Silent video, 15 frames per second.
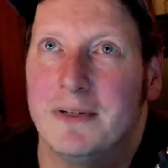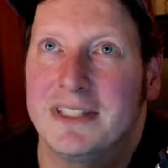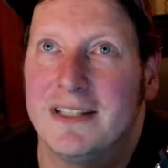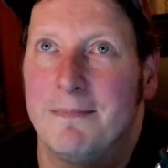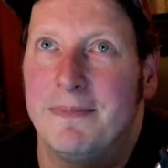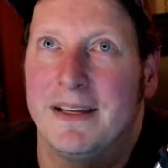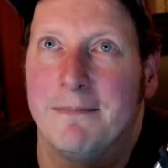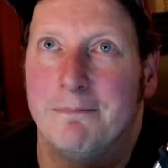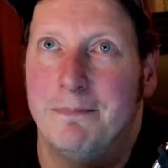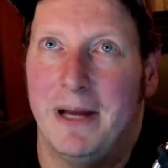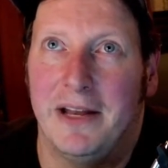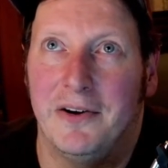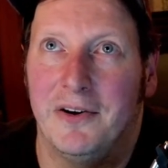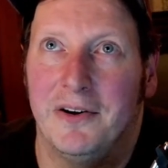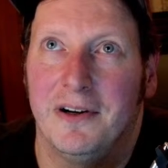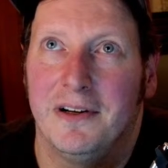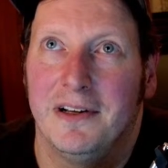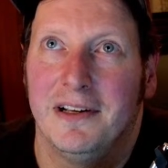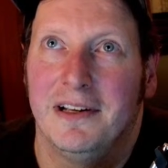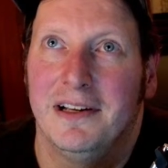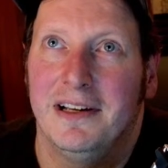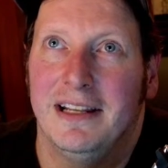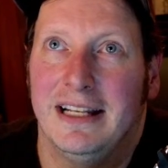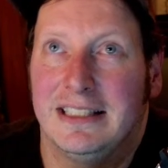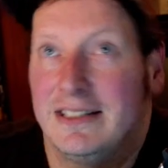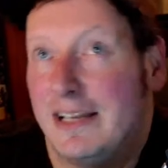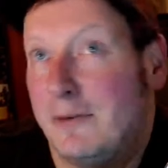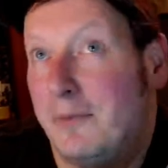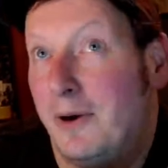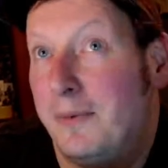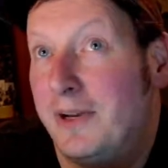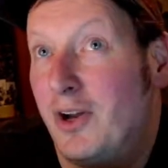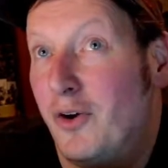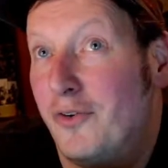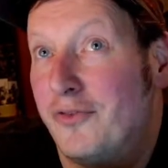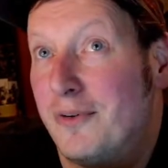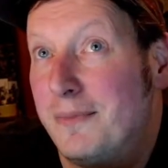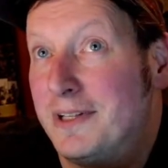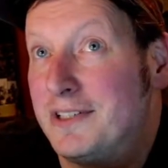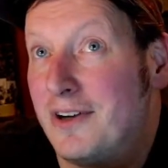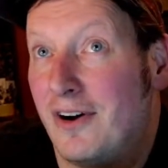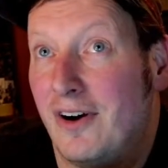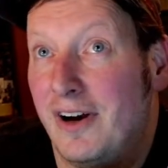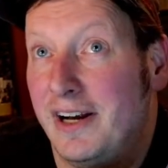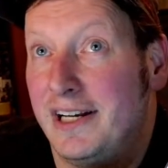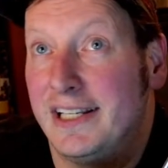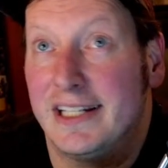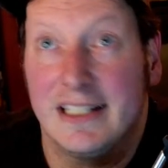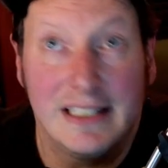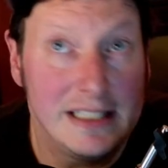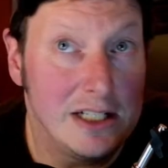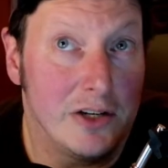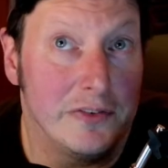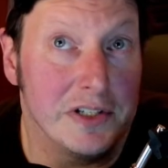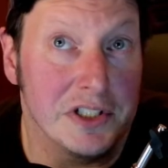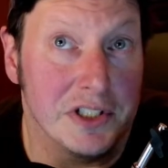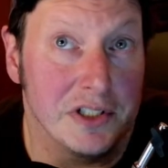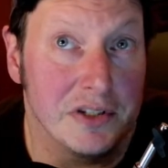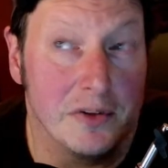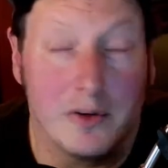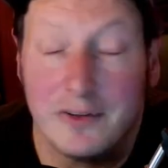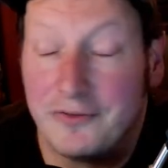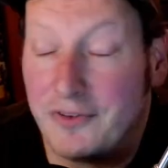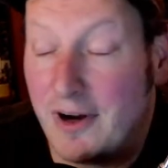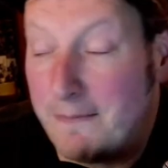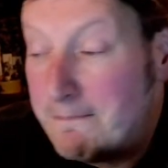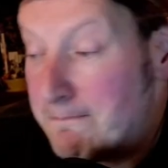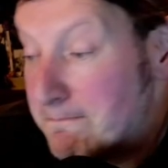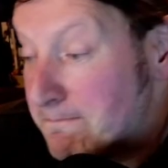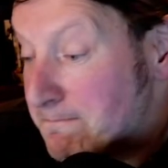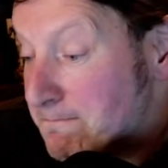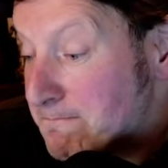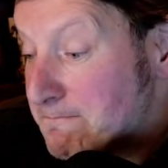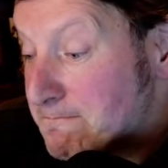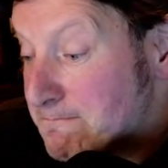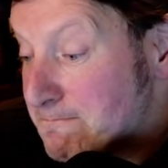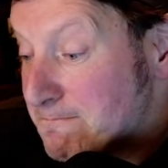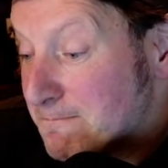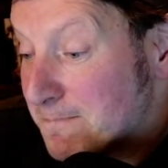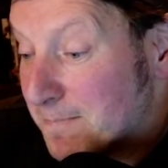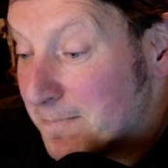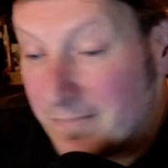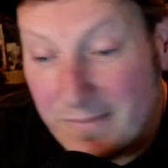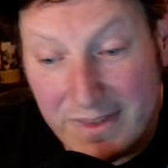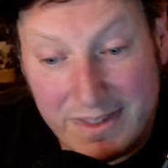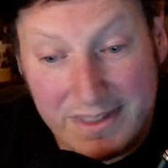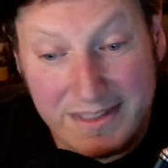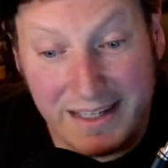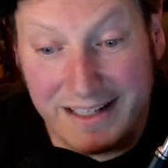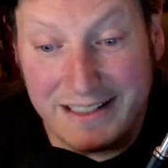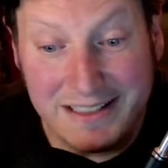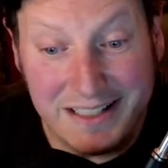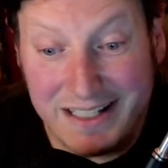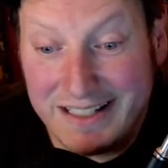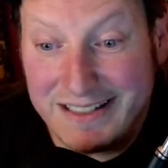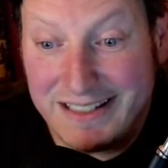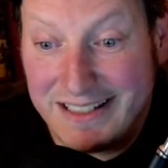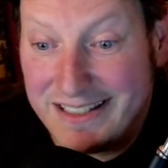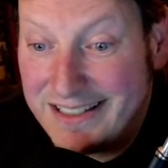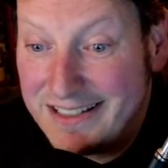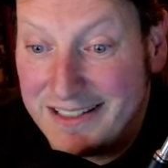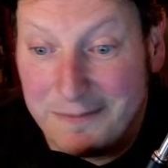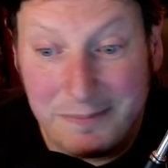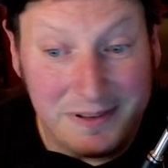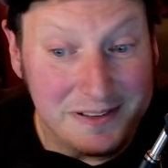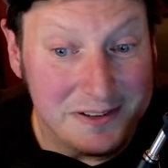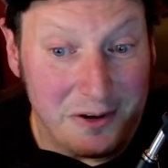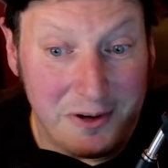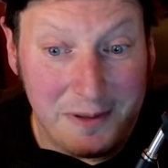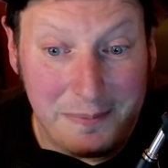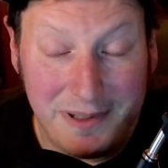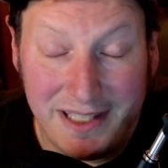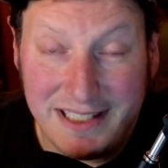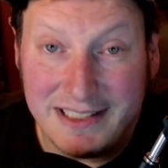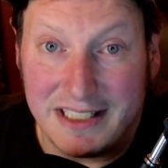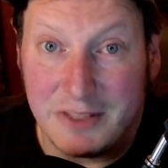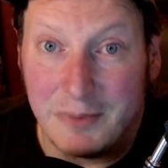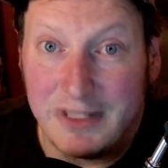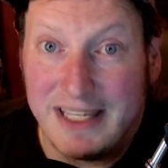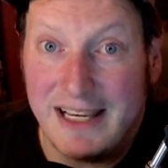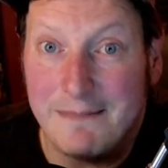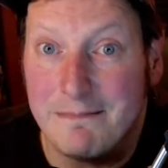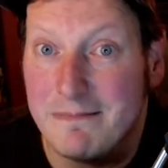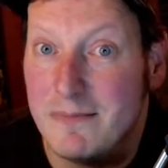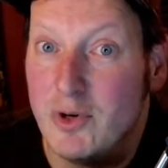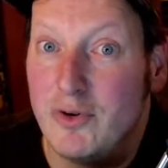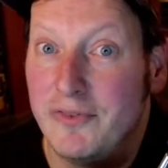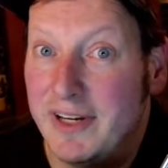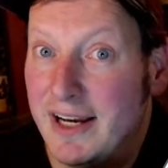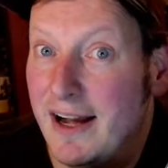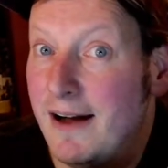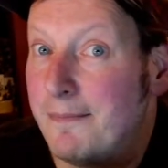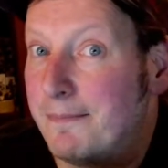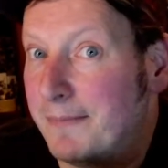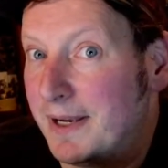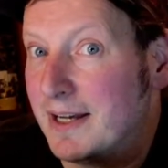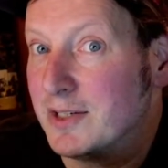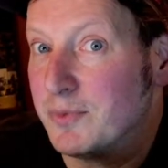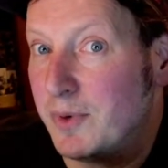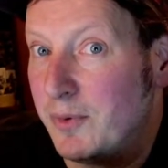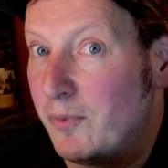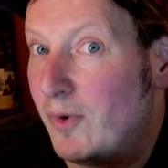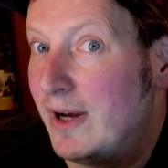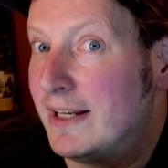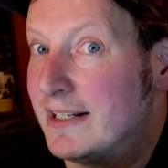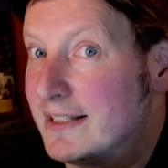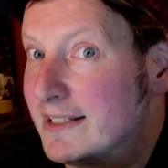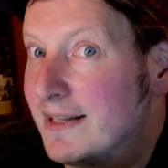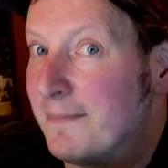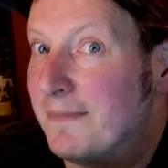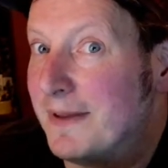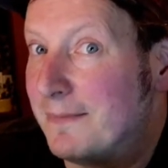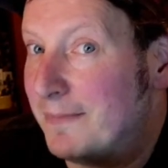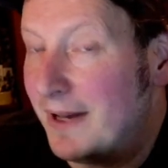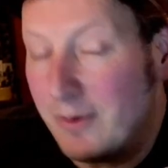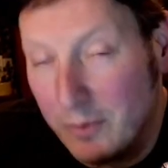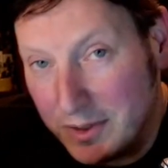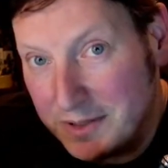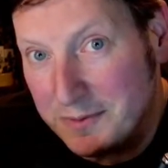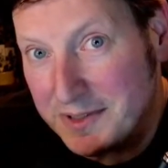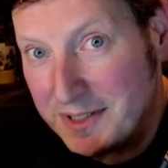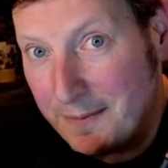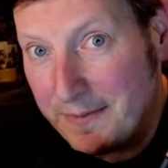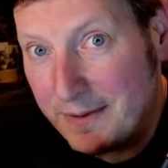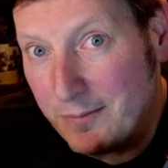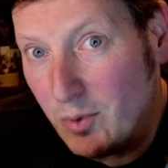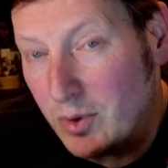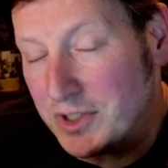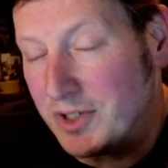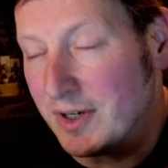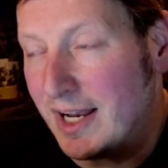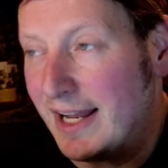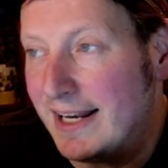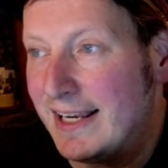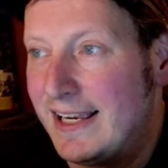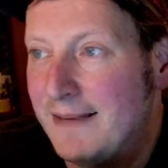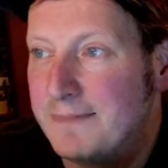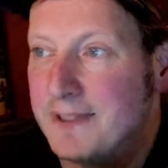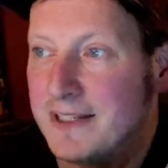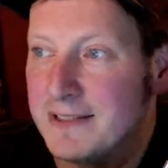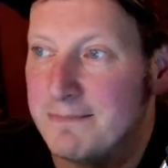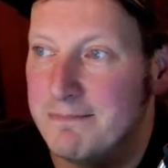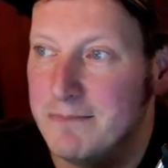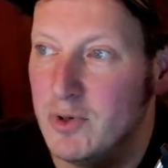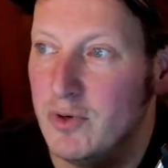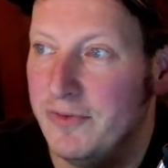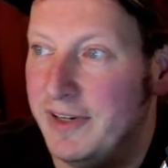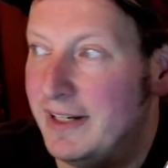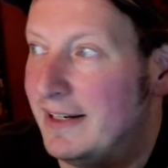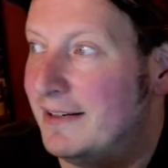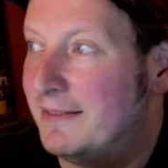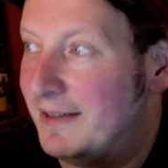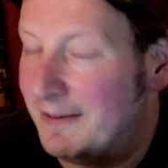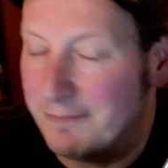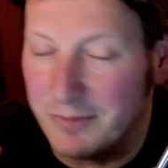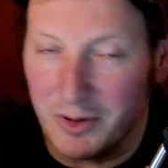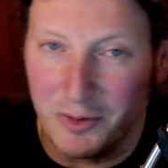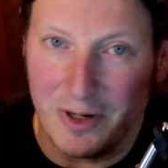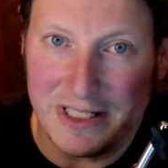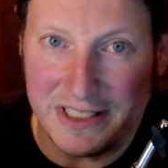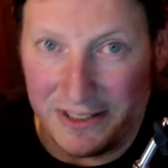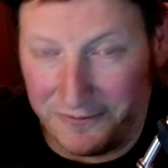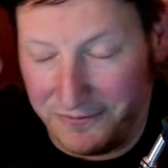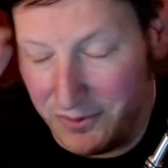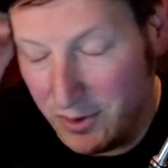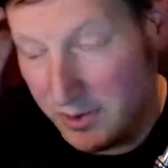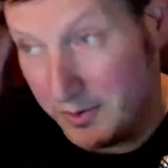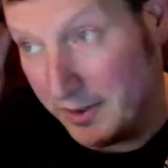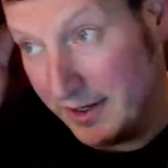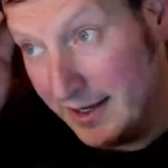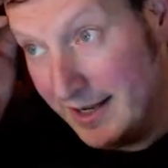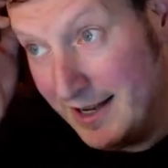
I want something better. And it's like why we go from Atari to ColecoVision or from Sega Genesis to Sony PlayStation. We keep moving up because we want something better. We want something more. So it kind of keeps us moving and progressing forward.